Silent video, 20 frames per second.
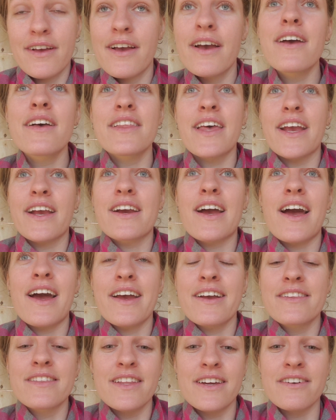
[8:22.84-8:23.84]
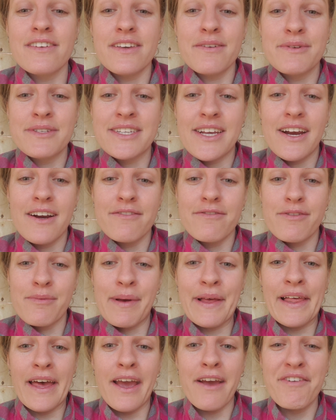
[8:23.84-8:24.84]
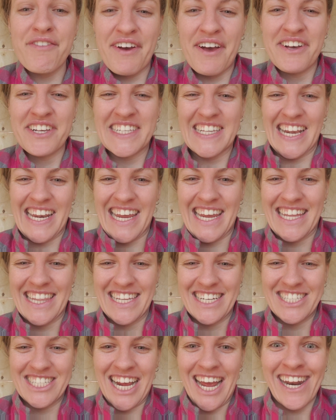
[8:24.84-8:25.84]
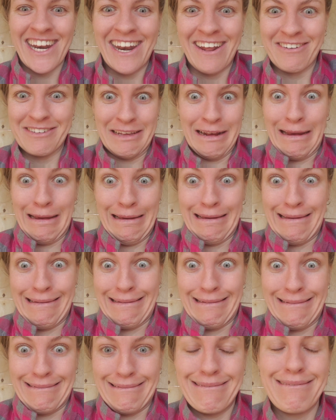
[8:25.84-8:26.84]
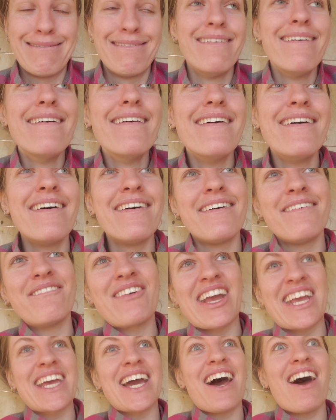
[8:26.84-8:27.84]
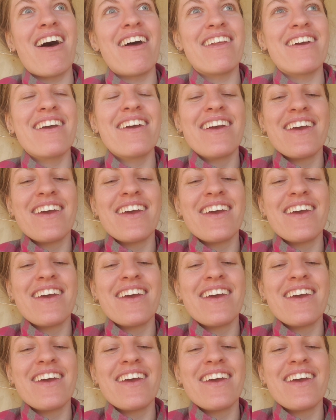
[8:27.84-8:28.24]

Like, I literally was scared for my life. I was sitting in the shed and I was like, oh my god.